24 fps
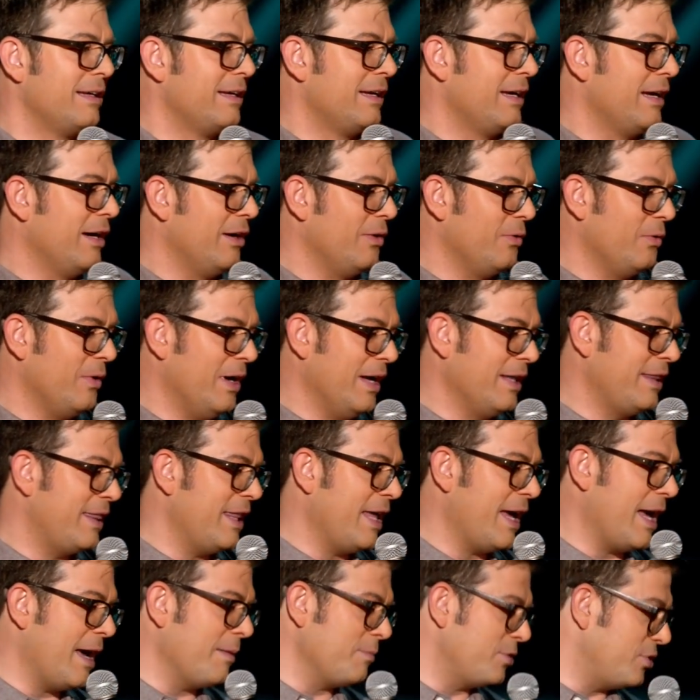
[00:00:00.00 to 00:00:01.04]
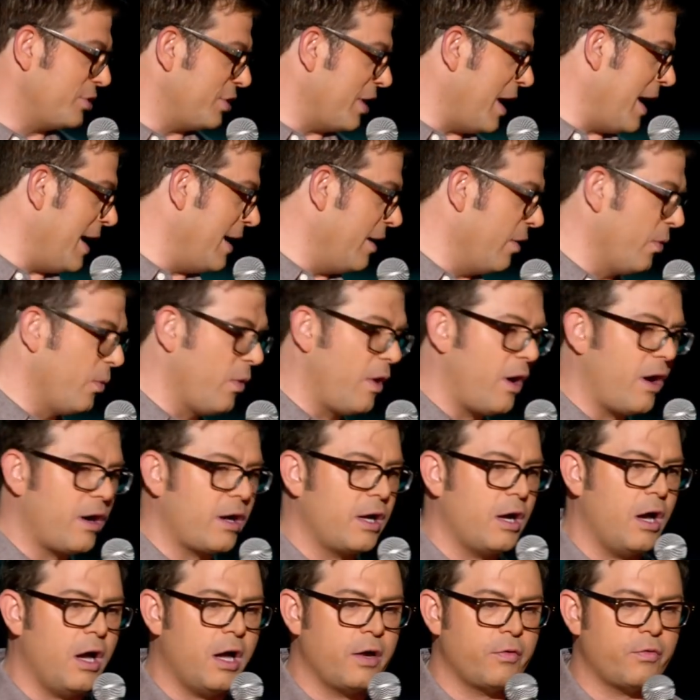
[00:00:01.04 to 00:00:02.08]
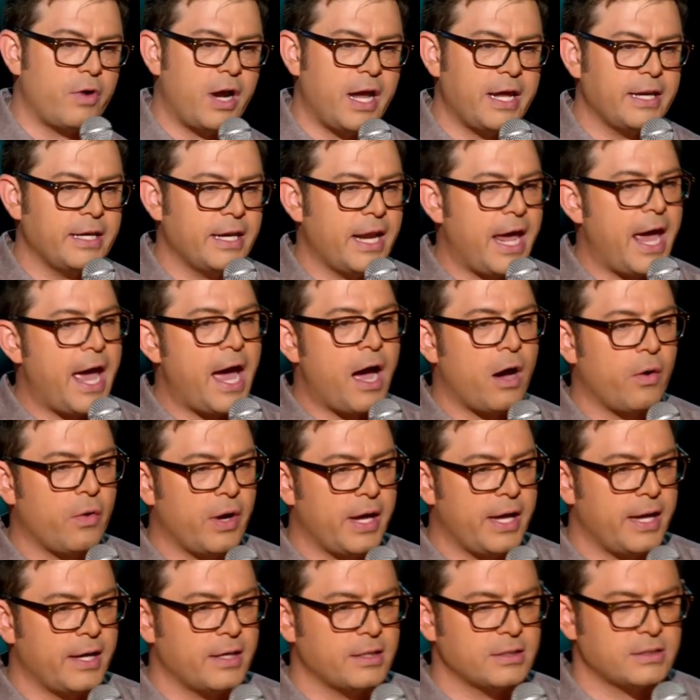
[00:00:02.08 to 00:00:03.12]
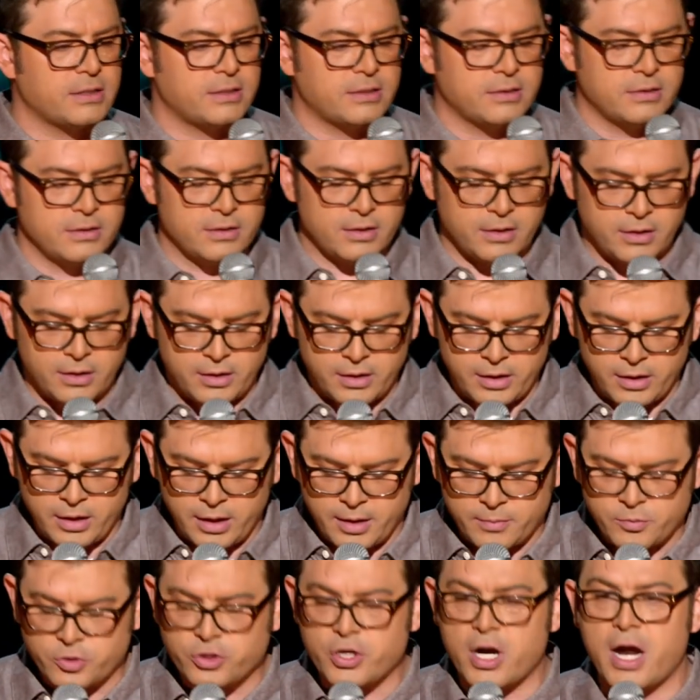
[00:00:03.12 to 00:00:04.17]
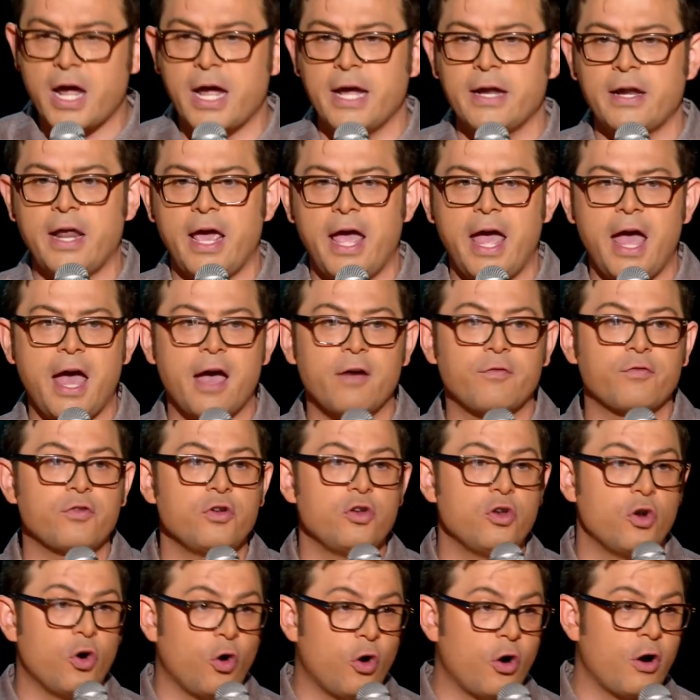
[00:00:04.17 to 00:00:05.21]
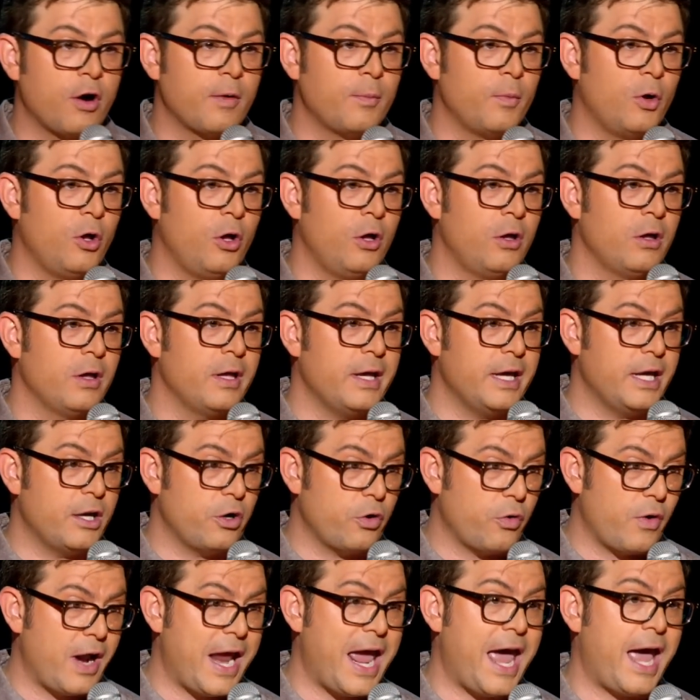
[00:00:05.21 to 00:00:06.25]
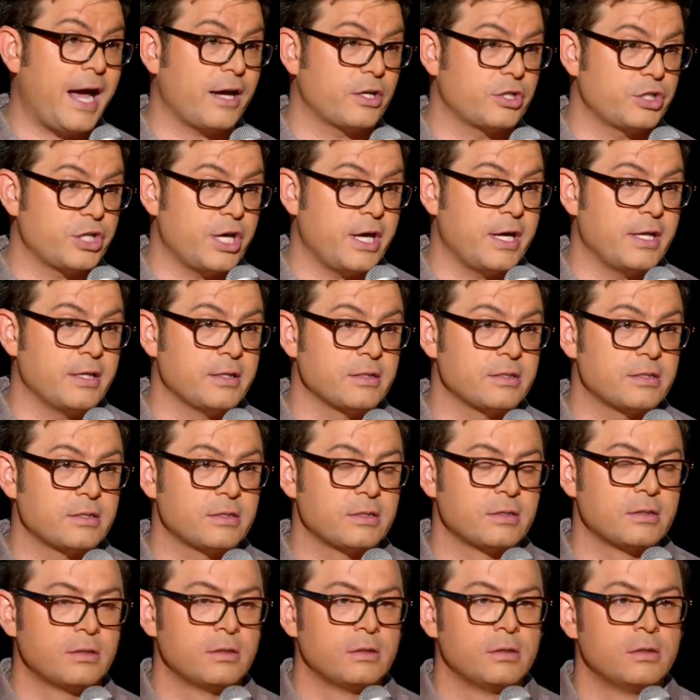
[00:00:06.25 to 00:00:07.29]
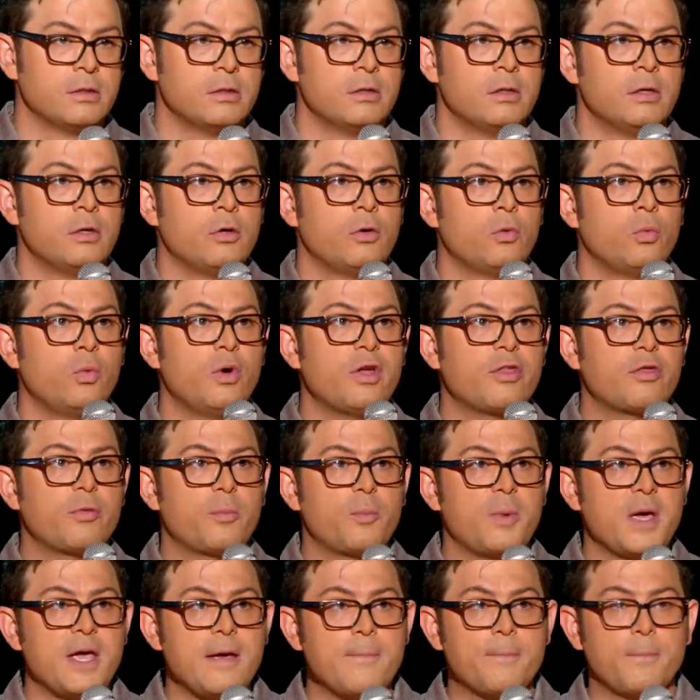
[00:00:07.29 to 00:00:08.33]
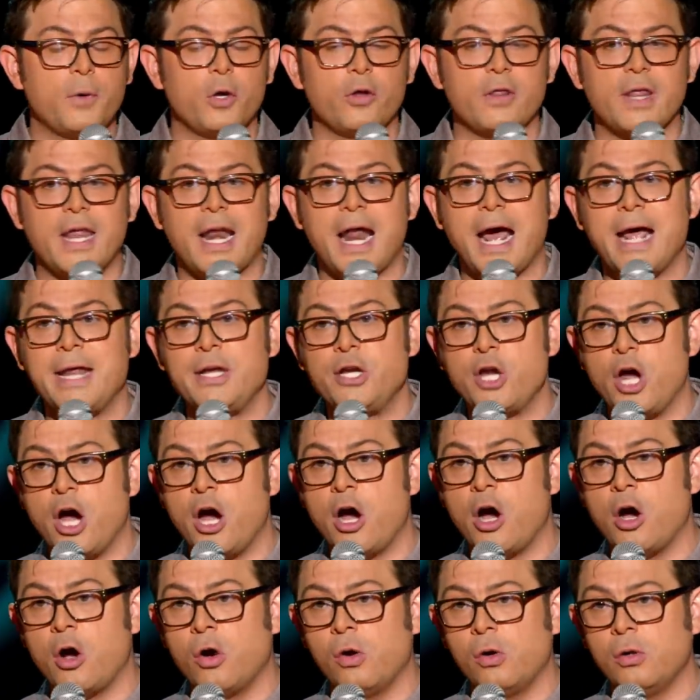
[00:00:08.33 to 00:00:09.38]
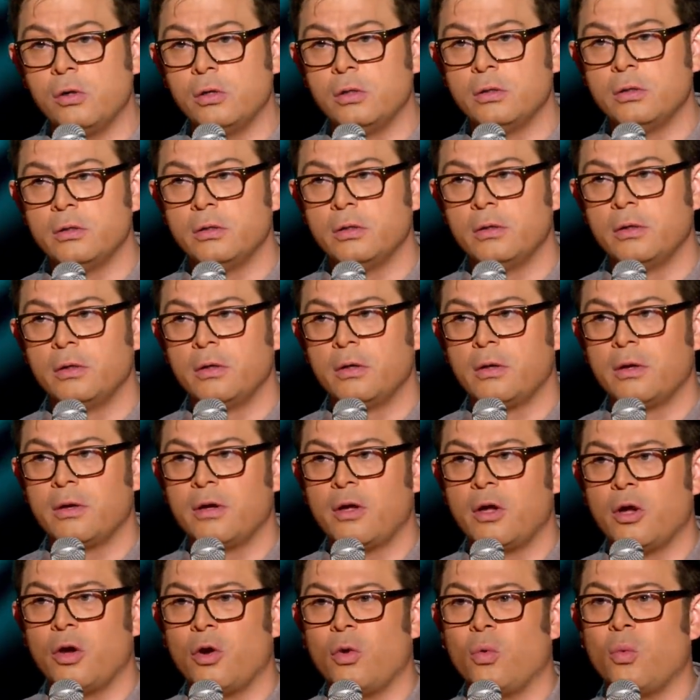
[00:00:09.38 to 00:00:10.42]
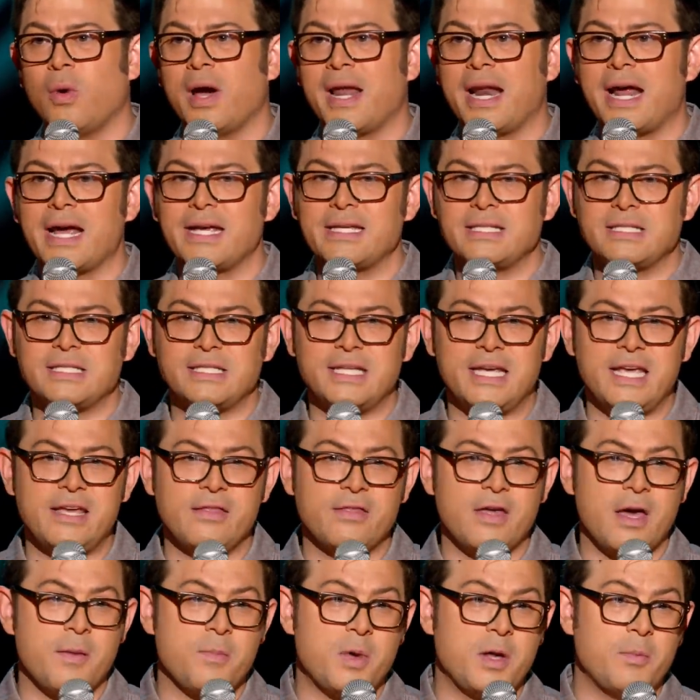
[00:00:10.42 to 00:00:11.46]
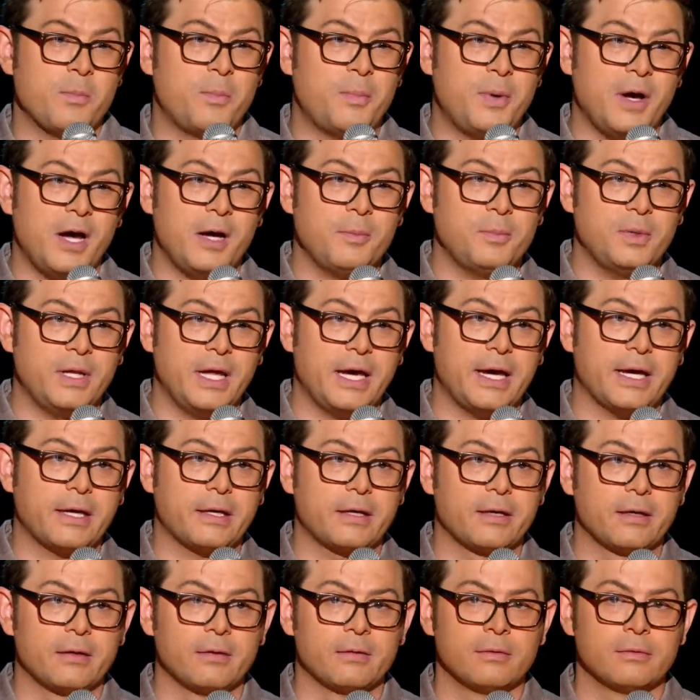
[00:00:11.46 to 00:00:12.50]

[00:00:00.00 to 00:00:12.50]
One thing I'm trying to work on right now is I'm trying to have normal interactions with people that I know when I see them in public